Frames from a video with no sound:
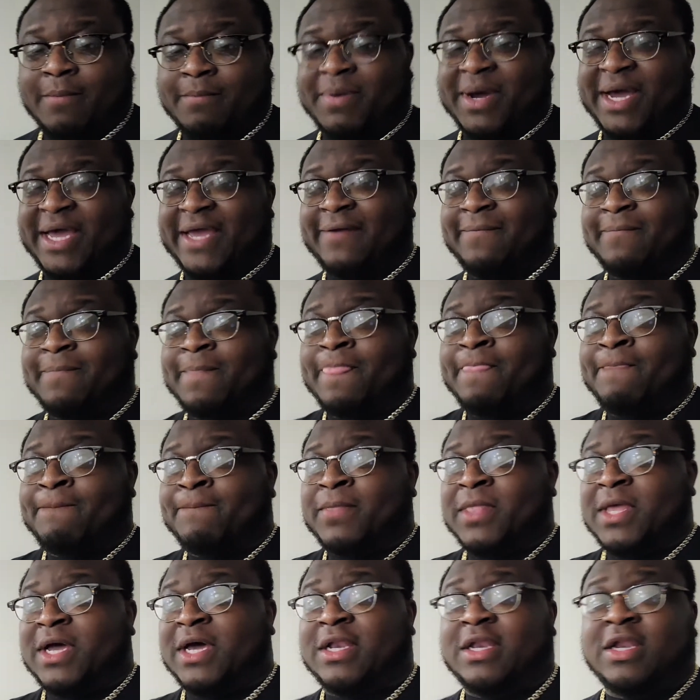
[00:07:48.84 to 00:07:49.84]
But
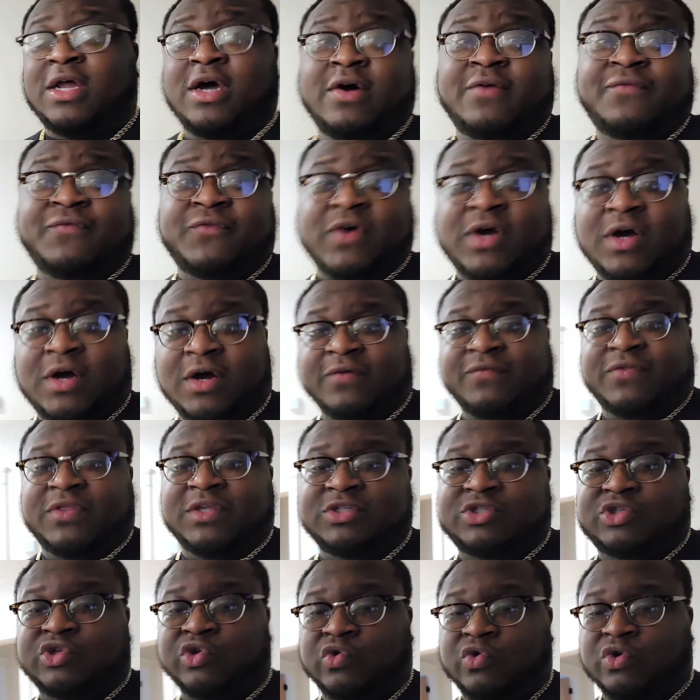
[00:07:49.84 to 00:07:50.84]
enough
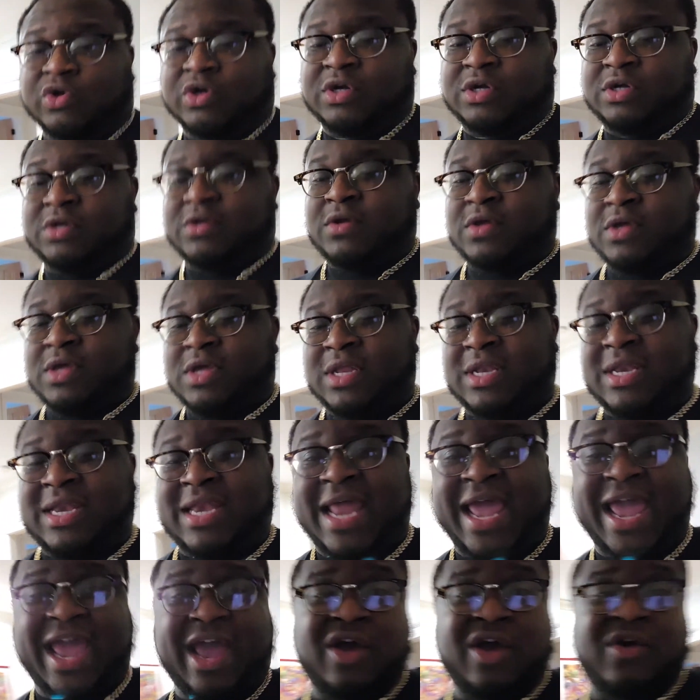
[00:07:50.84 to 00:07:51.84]
of the tour.
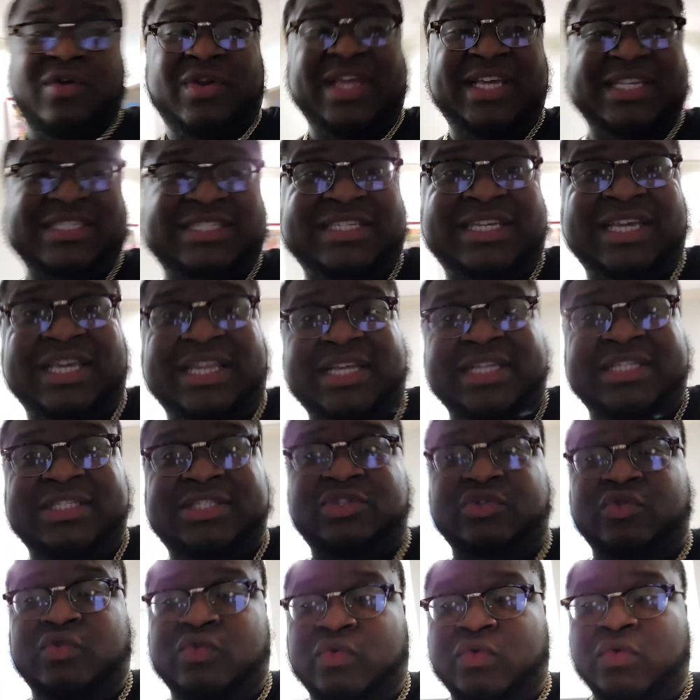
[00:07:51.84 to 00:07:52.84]
Now let's get
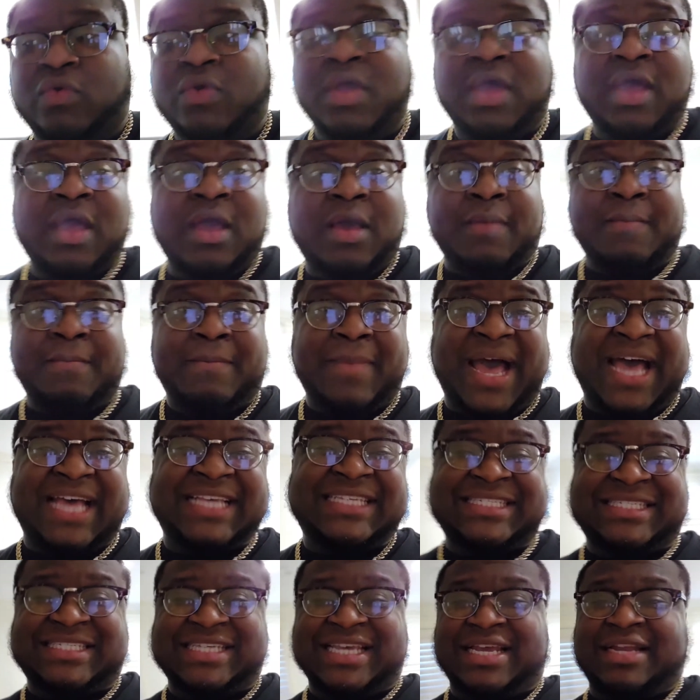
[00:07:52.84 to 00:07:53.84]
into
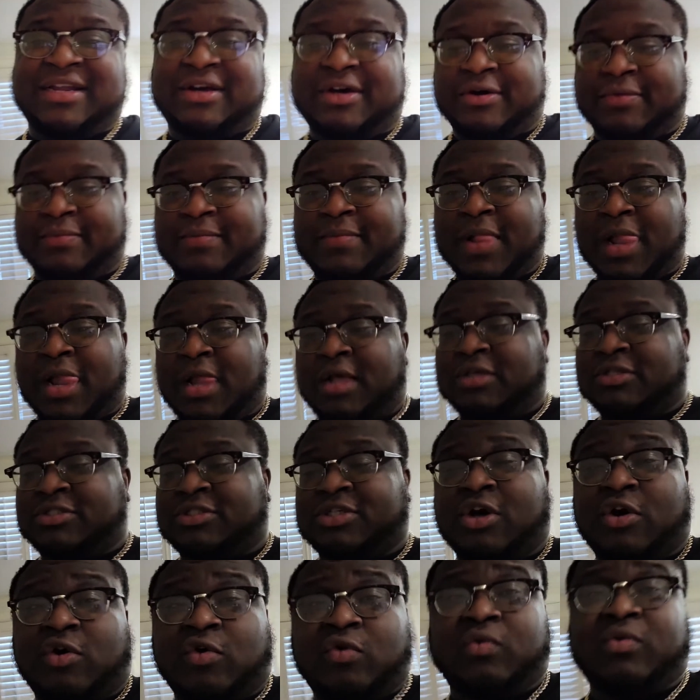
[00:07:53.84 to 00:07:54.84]
my setup.
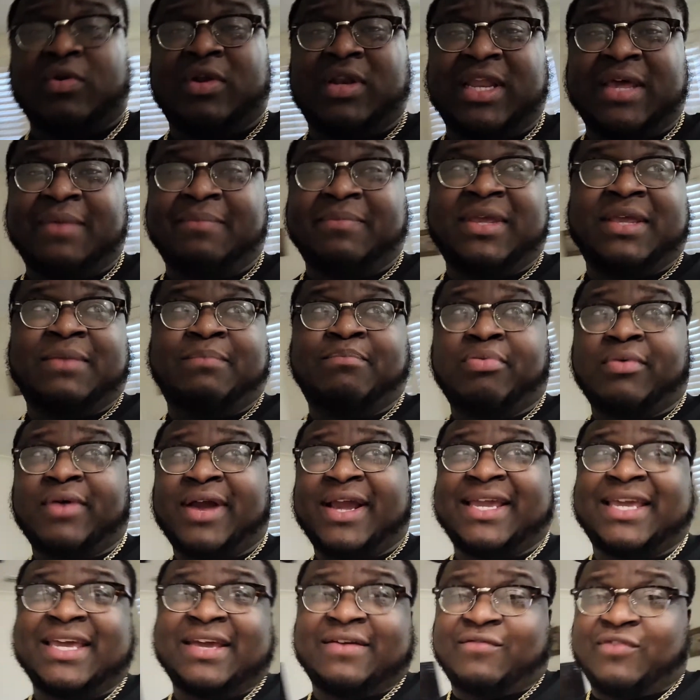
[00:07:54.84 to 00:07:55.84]
So let me
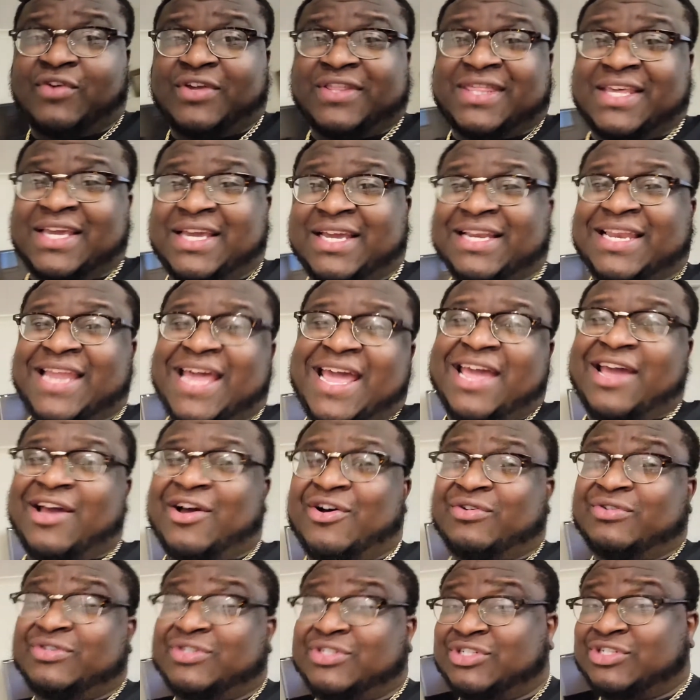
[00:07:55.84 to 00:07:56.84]
break everything
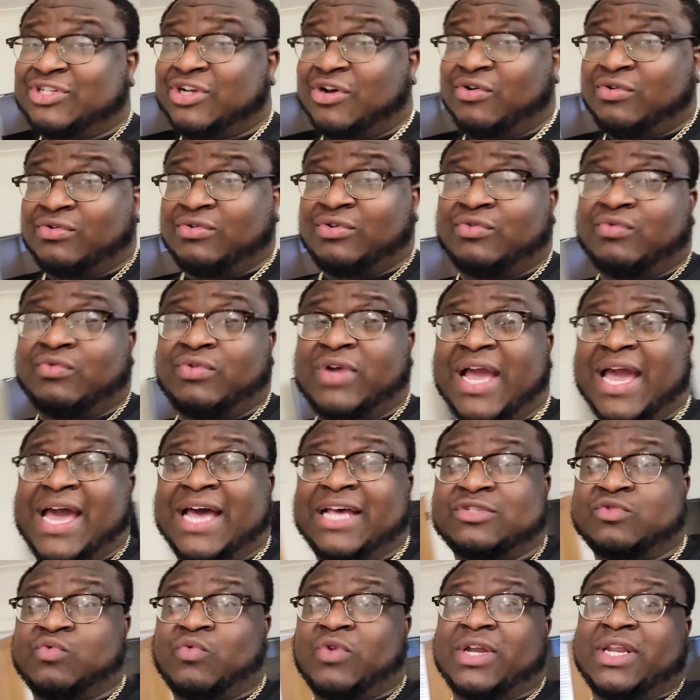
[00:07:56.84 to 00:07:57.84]
down, show you
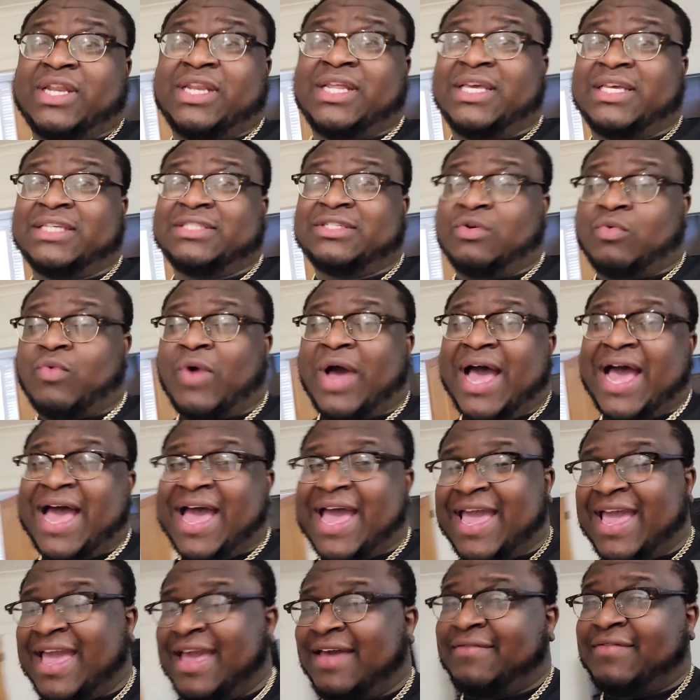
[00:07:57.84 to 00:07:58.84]
guys what it is and
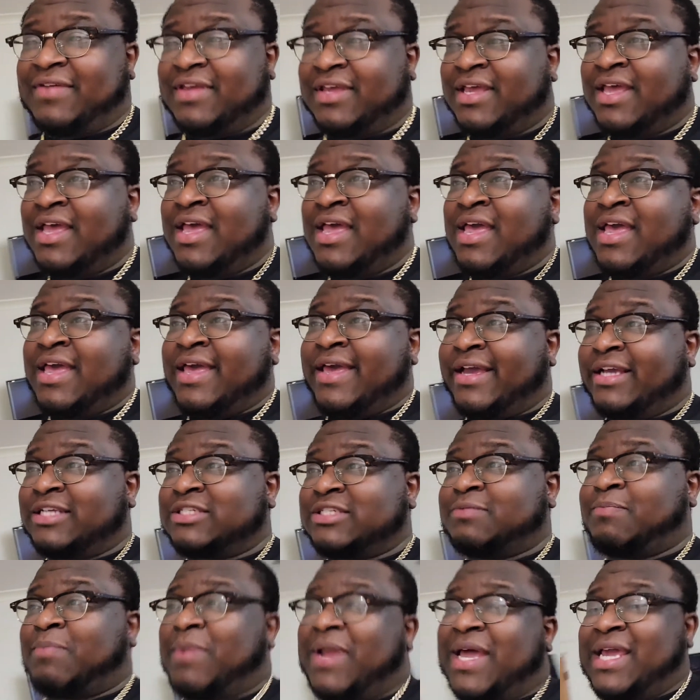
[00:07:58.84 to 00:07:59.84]
why I have it,
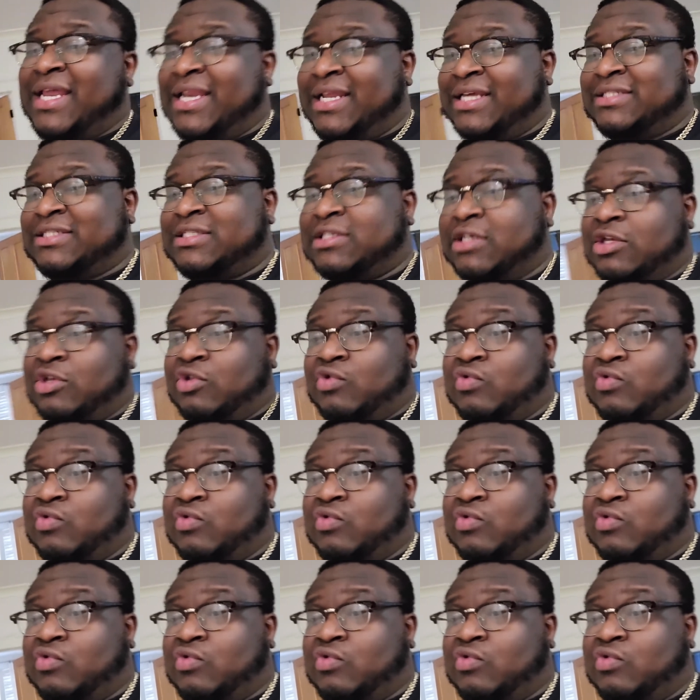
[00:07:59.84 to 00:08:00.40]
explain it to